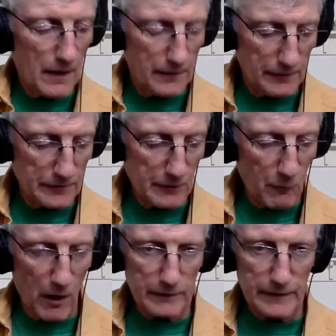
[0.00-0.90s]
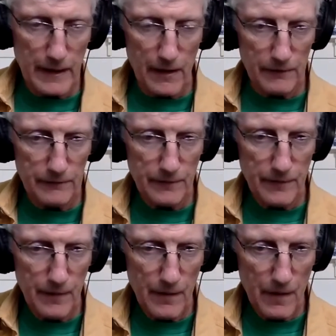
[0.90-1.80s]
then you can walk down.
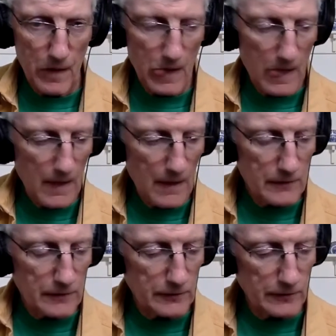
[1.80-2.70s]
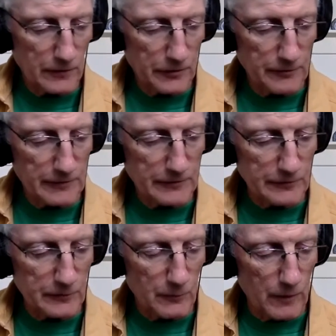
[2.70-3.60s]
You can do a 3,
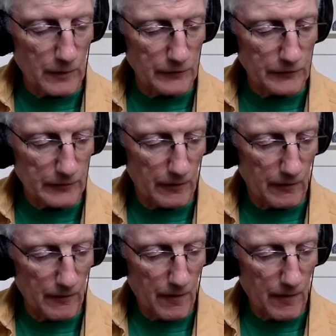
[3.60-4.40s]
2, 1, 0